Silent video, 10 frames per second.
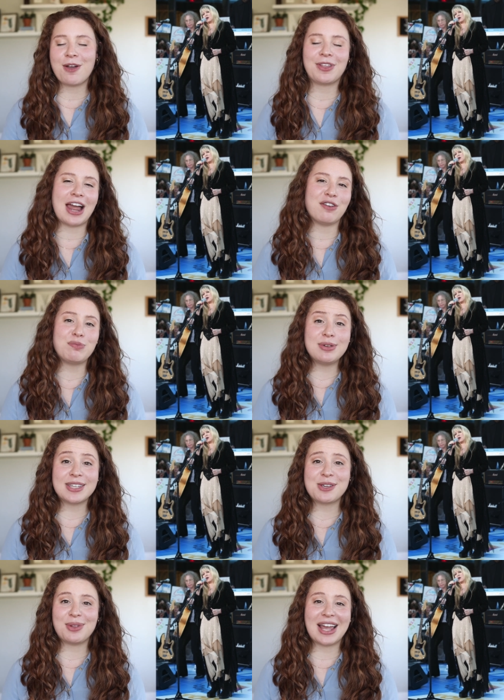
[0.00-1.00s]
on the kind of
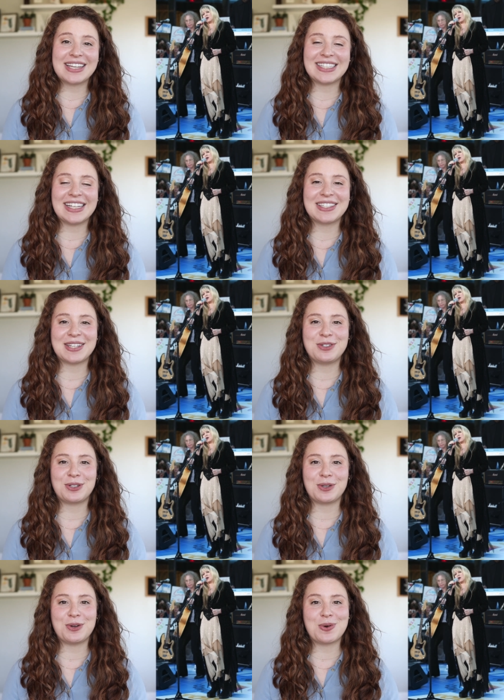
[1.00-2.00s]
music you like to listen
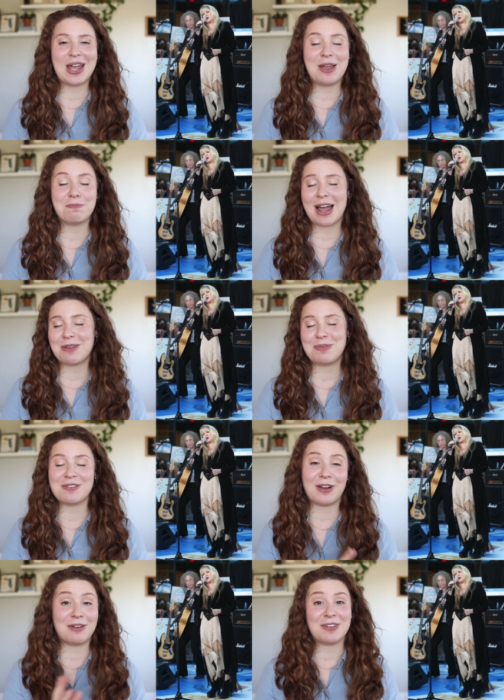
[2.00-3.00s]
to, it might be
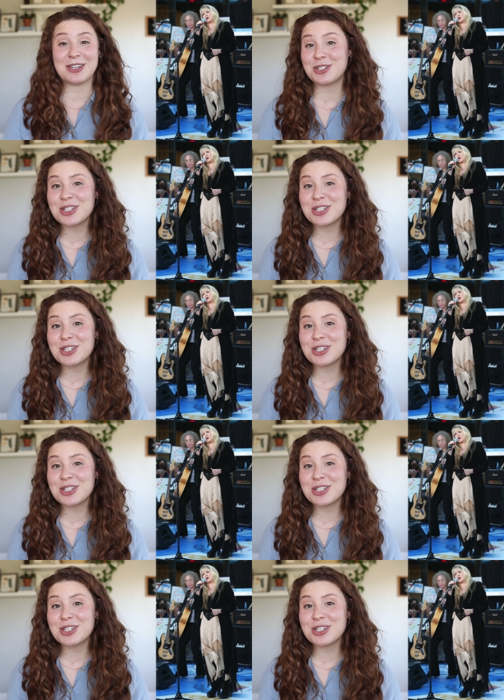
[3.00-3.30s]
very vintage